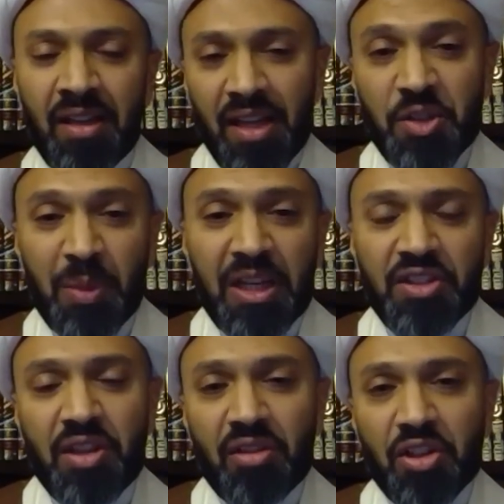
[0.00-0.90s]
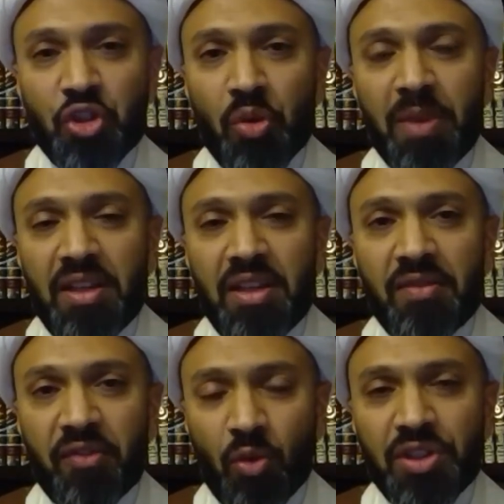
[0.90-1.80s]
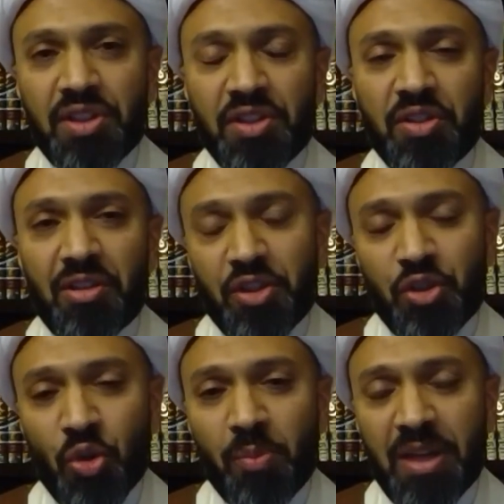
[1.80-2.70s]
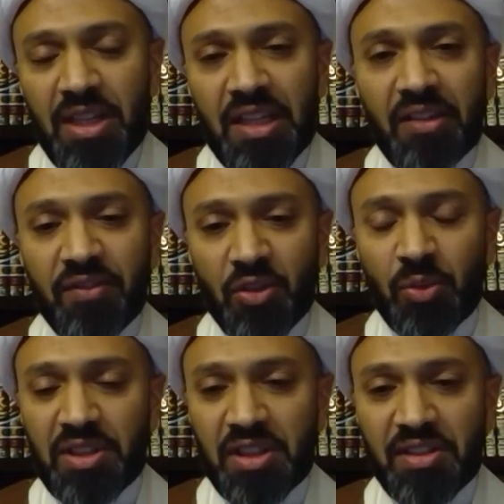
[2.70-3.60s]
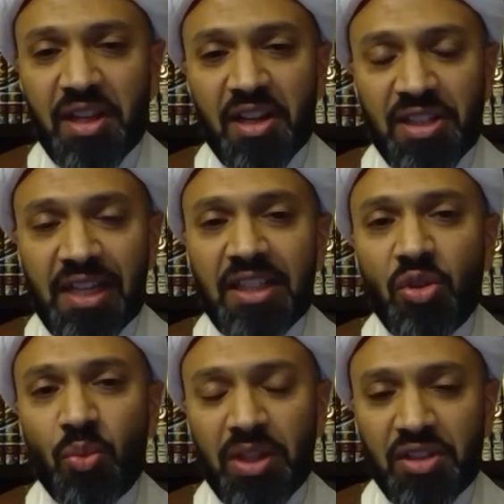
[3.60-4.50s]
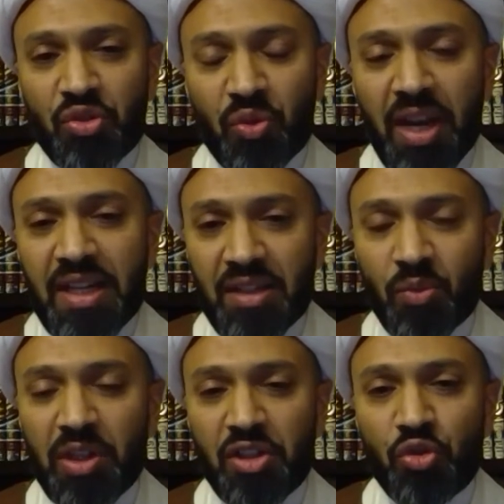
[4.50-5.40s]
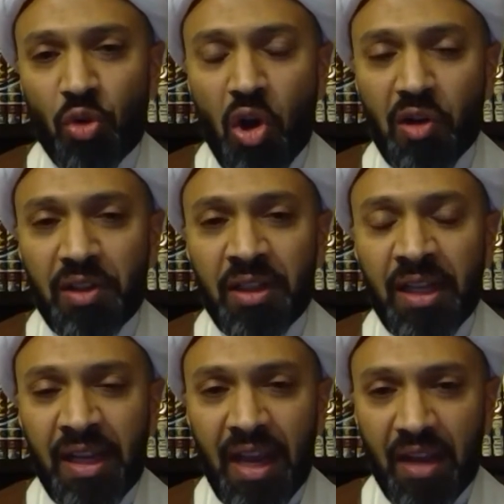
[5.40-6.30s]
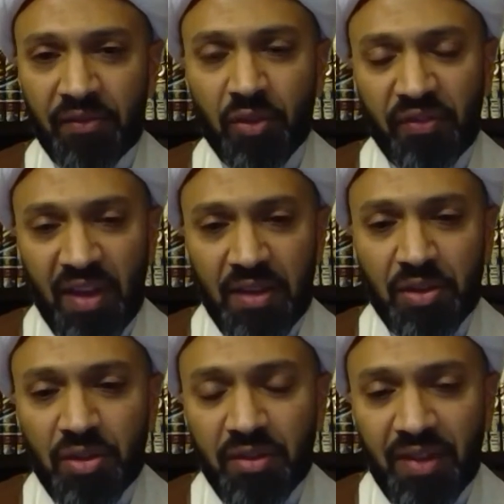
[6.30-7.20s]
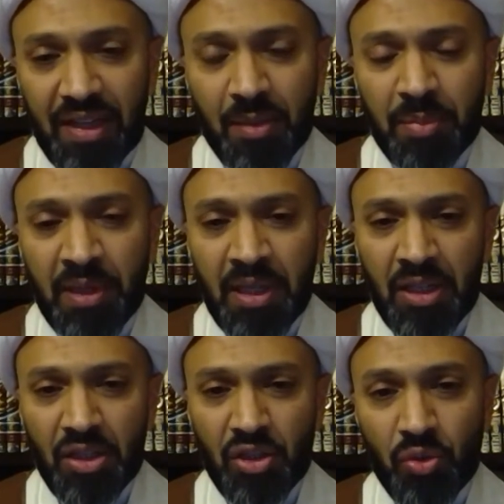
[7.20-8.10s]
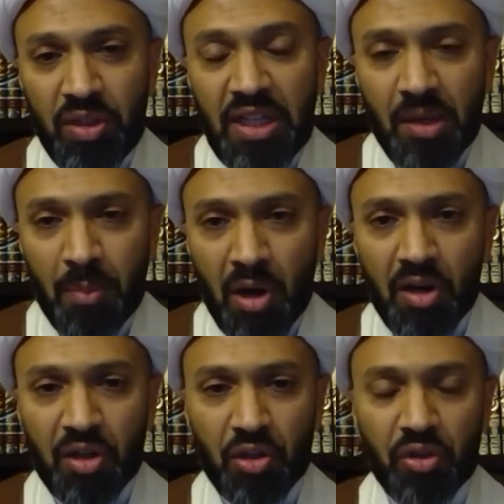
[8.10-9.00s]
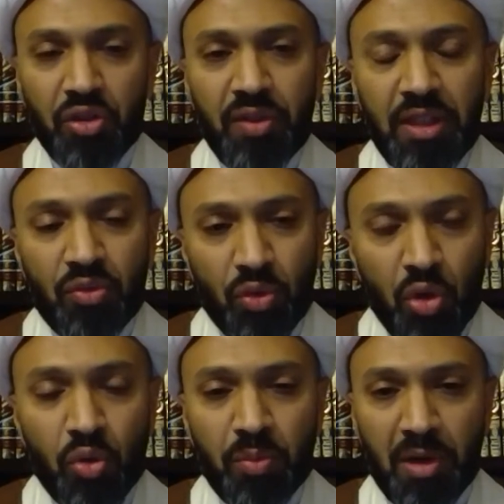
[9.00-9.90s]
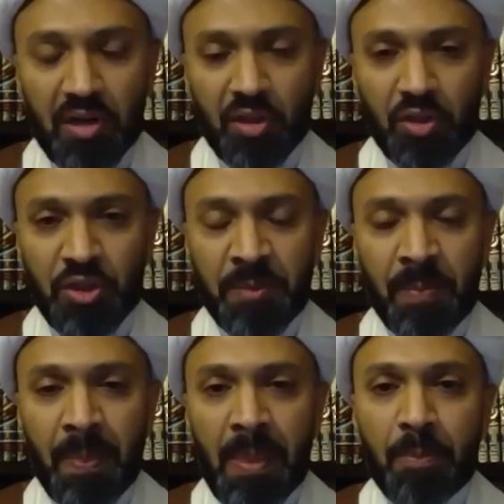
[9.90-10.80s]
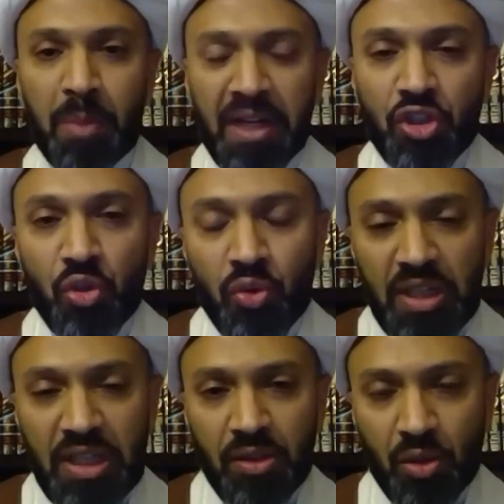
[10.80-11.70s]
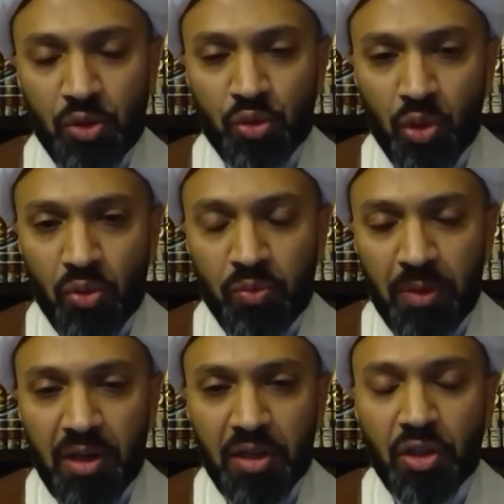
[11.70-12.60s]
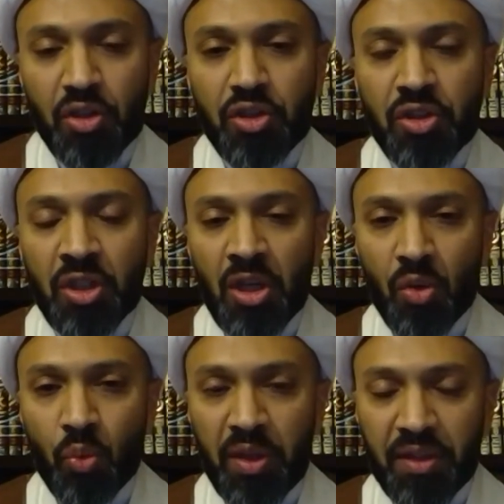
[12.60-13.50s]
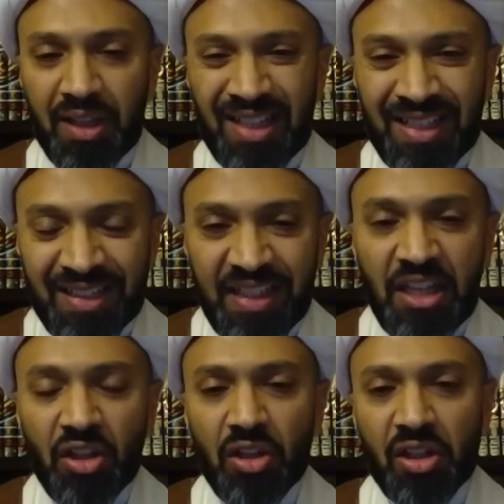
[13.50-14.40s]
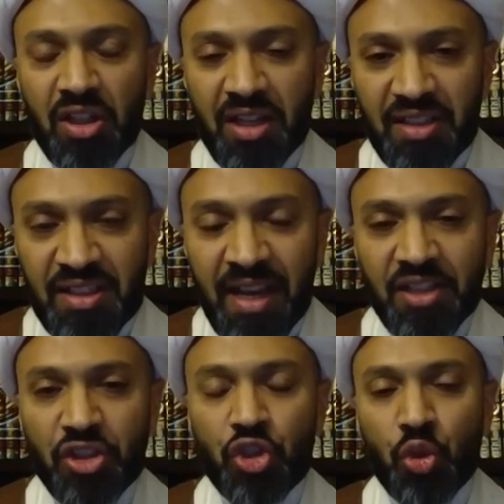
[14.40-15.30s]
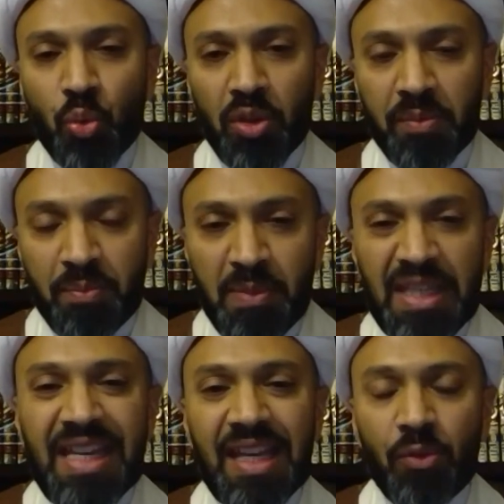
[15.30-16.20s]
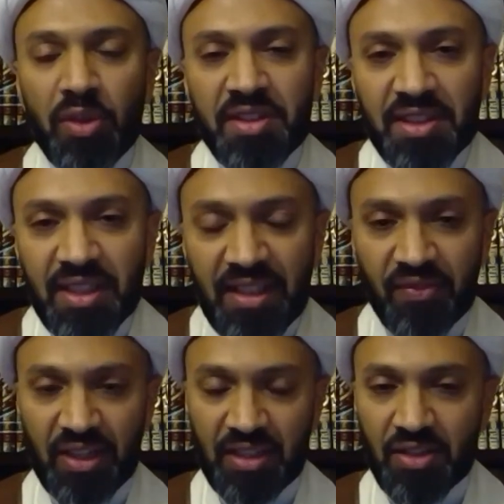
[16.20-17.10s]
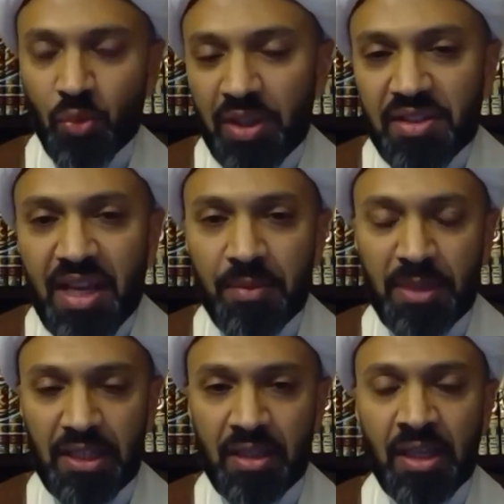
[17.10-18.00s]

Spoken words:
It's because there are so many forces, there are so many influences that are telling you what is right and what is wrong. And for faith to develop, you need a marker, you need road markers. But you need those road markers with clear contextual meaning, with significance. What does that mean?